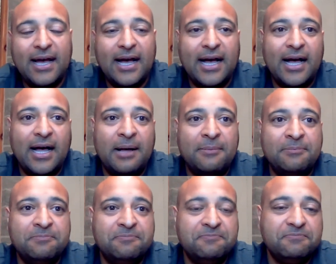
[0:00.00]

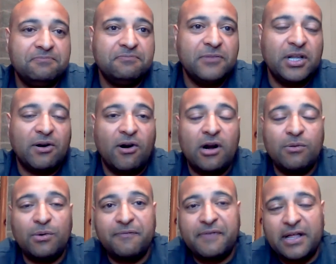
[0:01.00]

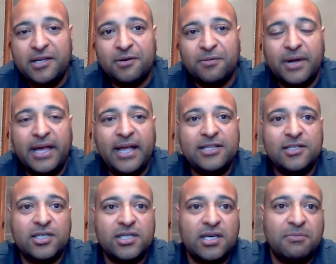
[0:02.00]
hardware failure
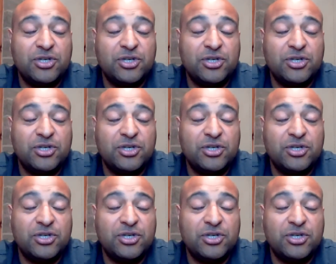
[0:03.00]
rates,